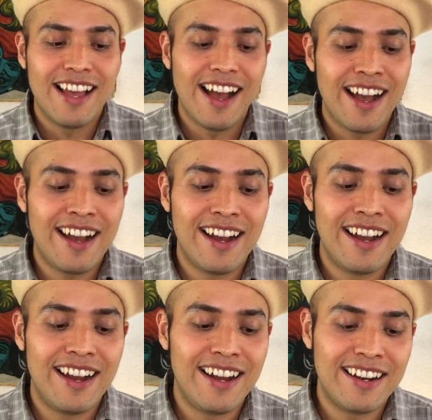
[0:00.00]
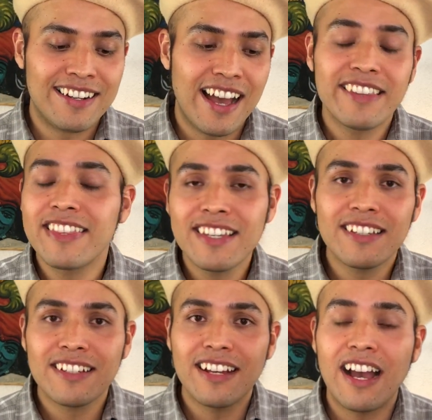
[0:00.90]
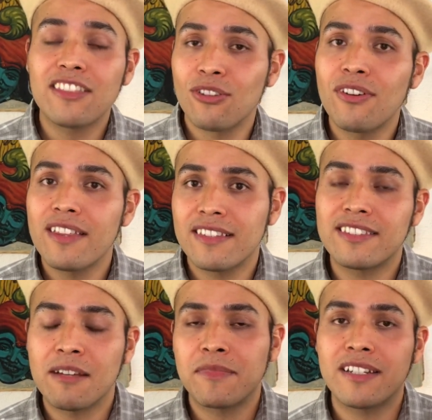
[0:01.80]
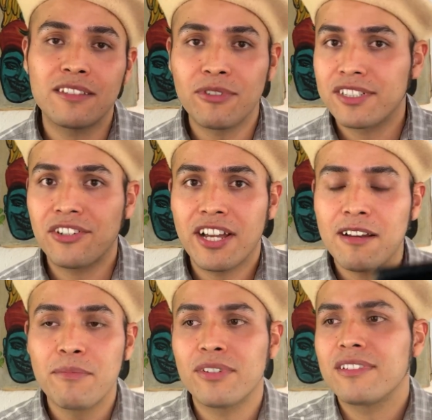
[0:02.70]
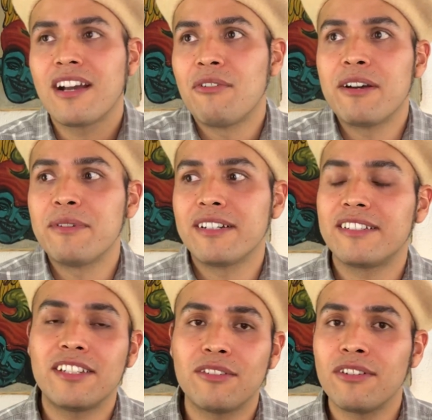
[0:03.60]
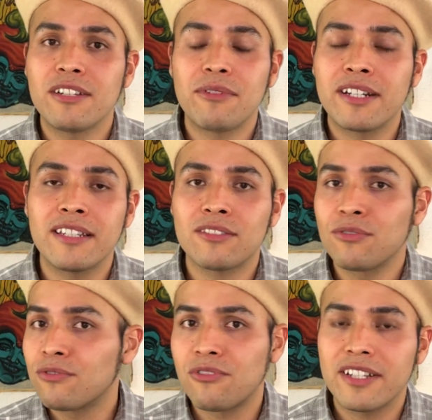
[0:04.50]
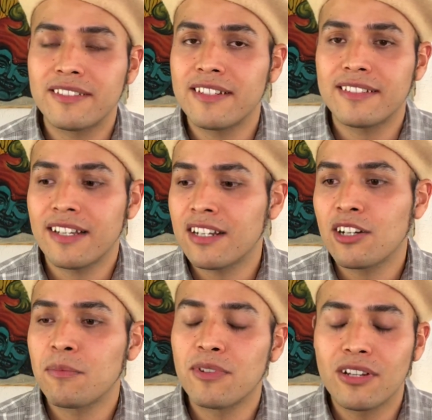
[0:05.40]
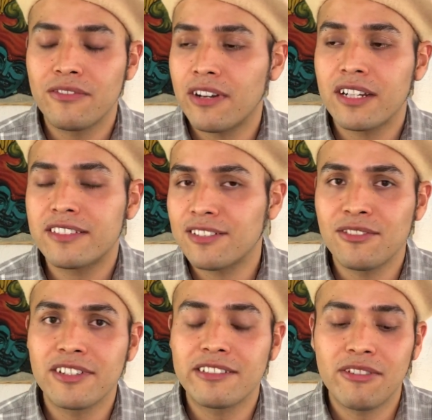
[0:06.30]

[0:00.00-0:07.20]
and I think I thought at the time that it was real, but however, she only wanted 2 dresses and a couple of accessories.